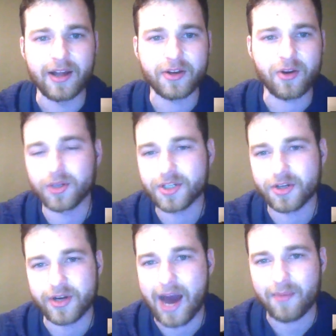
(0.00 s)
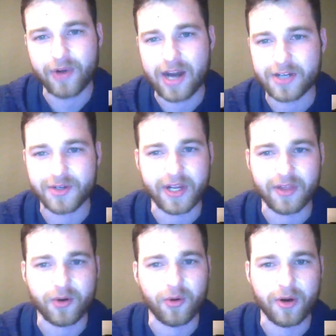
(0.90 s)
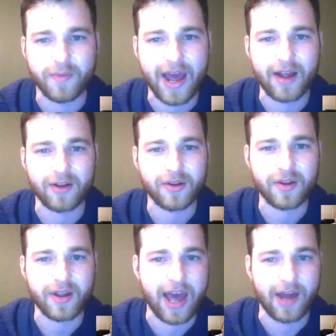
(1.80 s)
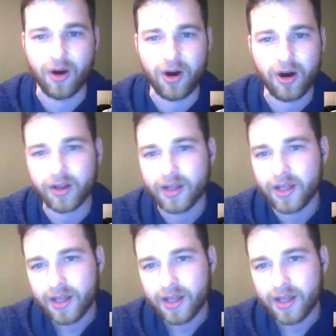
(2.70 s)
Colts are not pressuring the quarterback at all.